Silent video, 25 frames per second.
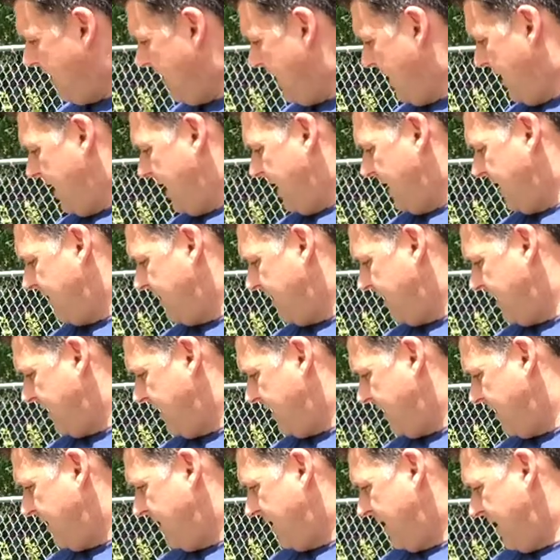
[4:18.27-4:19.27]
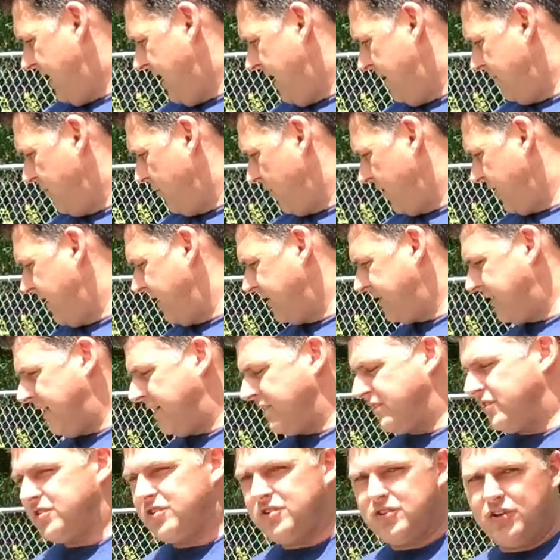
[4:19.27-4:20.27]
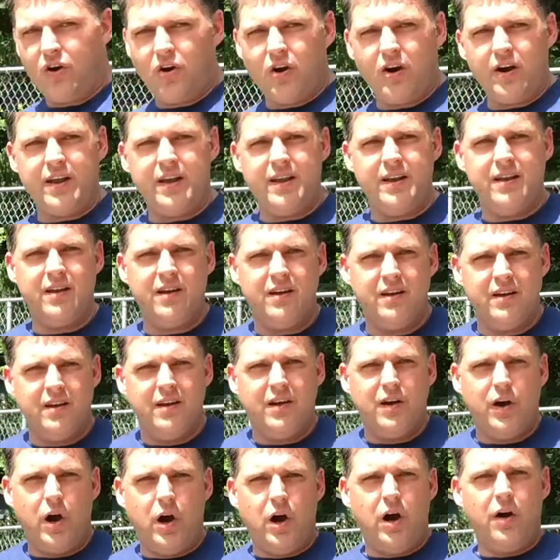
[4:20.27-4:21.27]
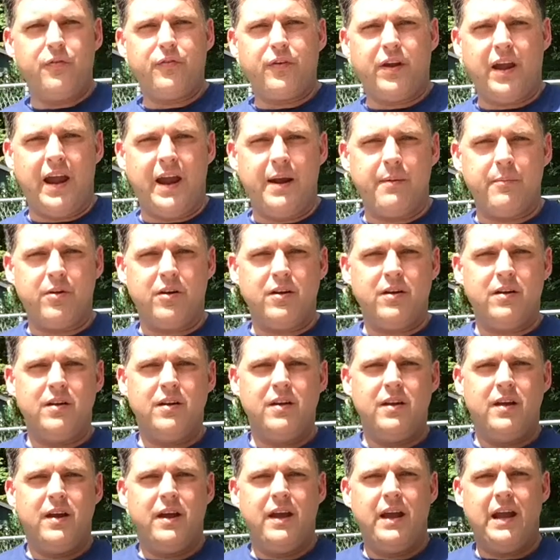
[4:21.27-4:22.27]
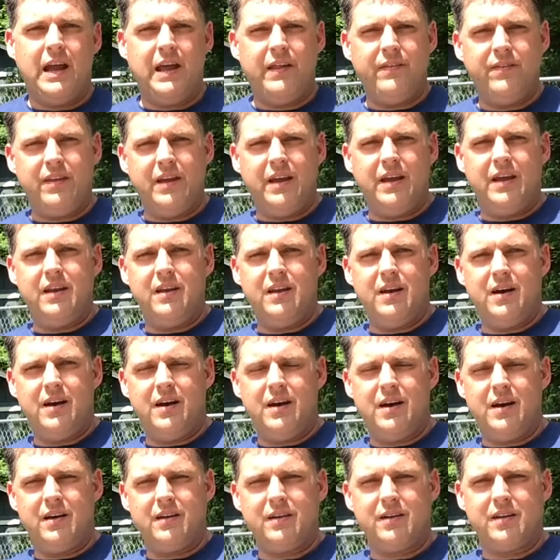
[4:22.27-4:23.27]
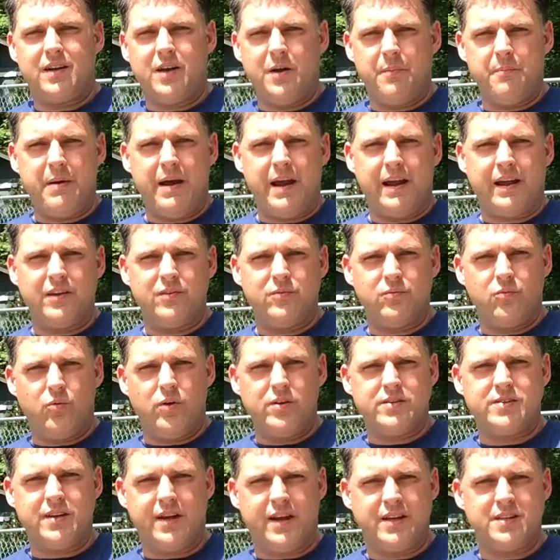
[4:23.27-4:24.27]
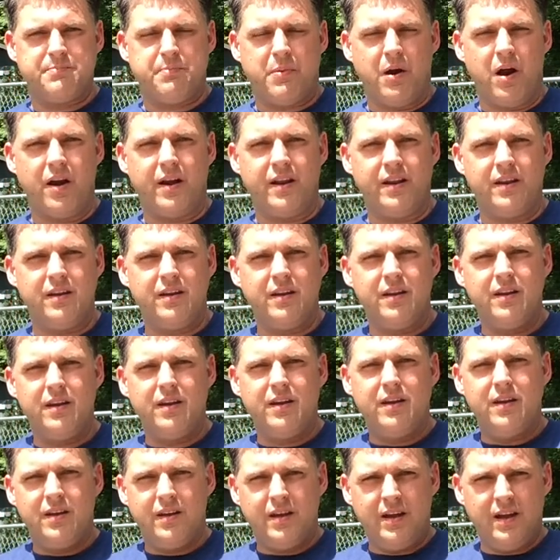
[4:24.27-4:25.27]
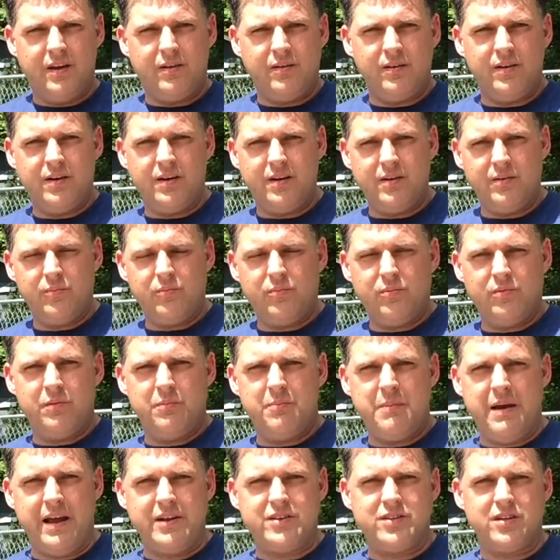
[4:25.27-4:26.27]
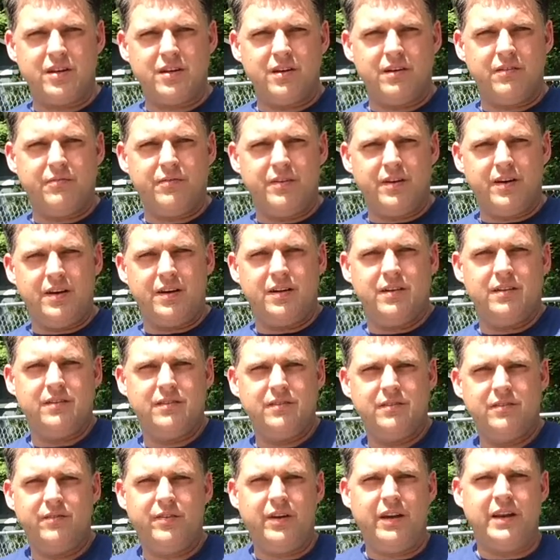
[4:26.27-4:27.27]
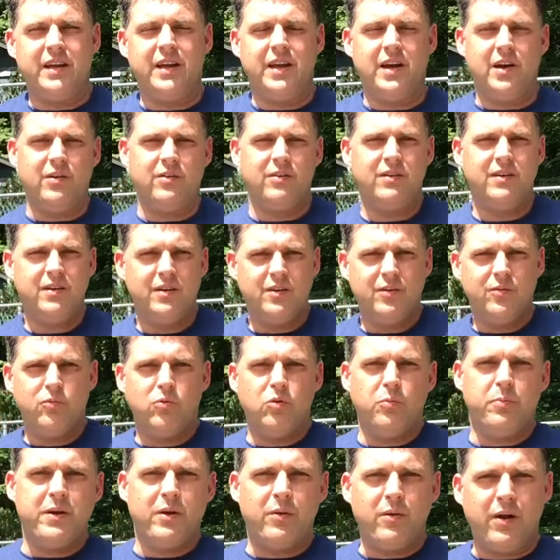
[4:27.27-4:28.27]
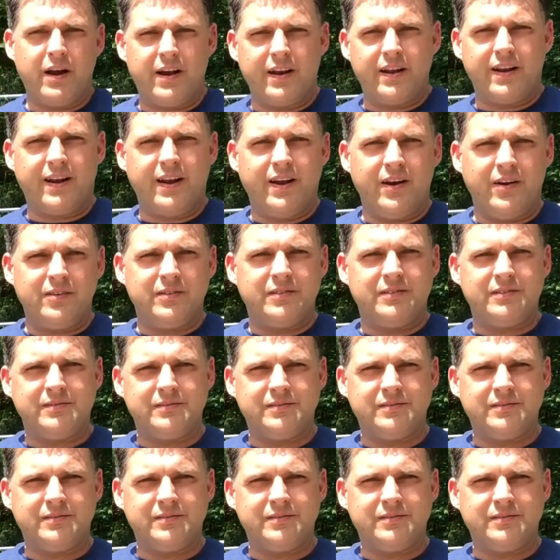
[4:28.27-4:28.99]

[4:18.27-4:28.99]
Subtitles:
and I'm going to get that started off camera, and then come back, and once it gets burning and the magic of video, we'll be ready to go.